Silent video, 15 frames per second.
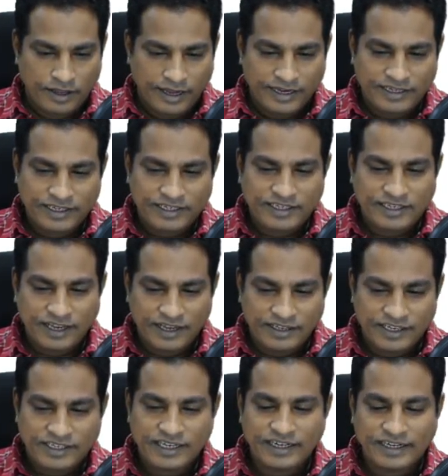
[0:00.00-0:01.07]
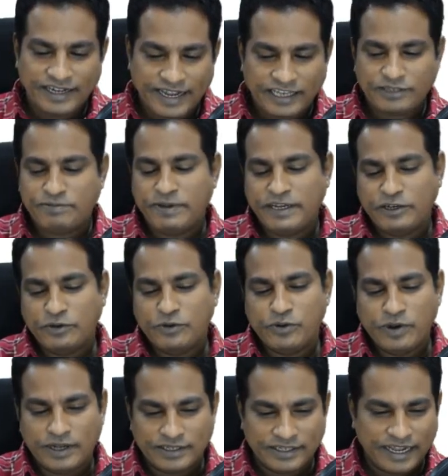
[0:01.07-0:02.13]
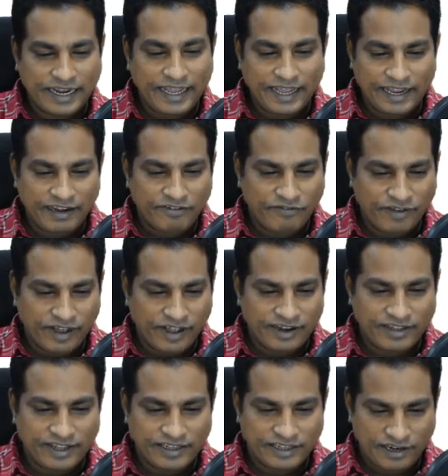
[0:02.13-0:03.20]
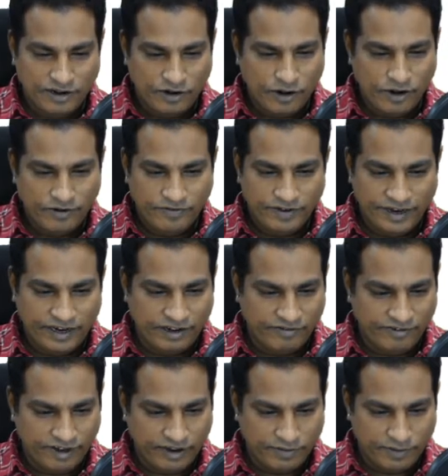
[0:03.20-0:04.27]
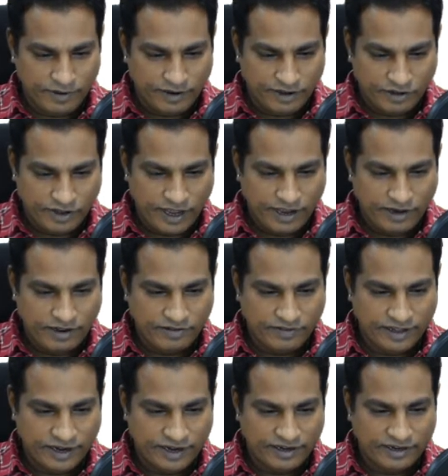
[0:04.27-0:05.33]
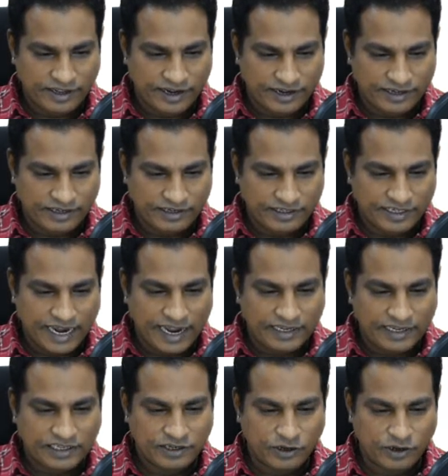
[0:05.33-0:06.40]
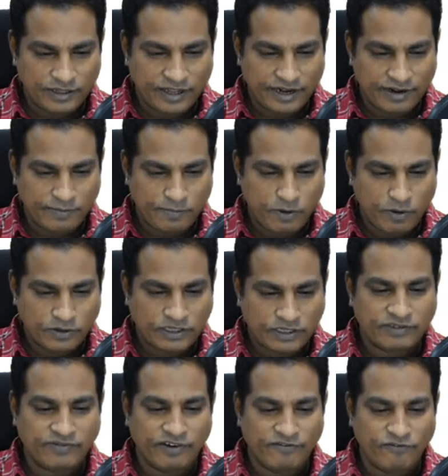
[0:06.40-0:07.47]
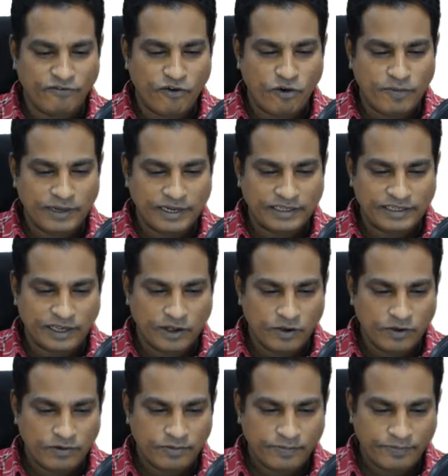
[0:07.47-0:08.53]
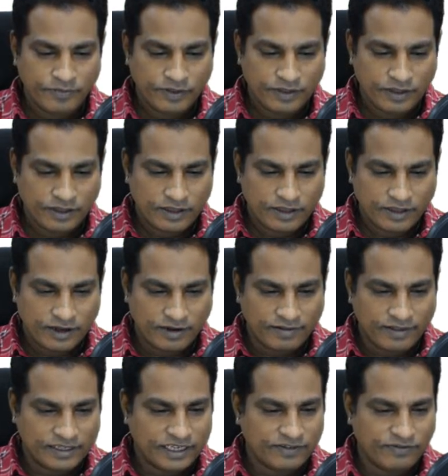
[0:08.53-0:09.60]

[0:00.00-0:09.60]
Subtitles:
it just searches and takes me to a screen where there's a lot of data available. Okay, now there are stats, or there are posts from 4 minutes ago. Now this